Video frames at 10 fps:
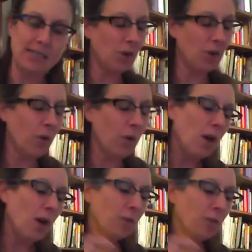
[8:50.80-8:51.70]
So
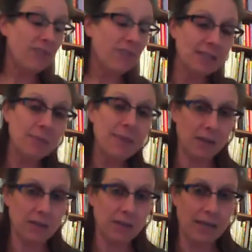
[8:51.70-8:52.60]

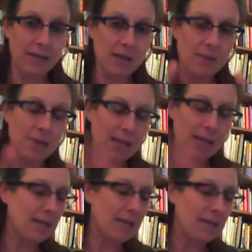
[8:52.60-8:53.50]
fundamentally,
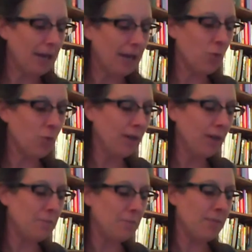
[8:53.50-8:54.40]
anybody who wanted
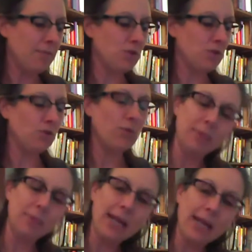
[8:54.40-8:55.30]
to be able to
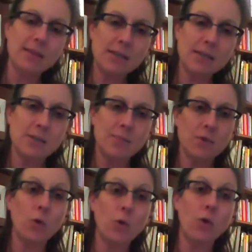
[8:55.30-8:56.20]
replicate this
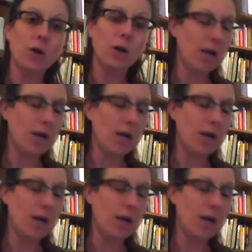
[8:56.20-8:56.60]
or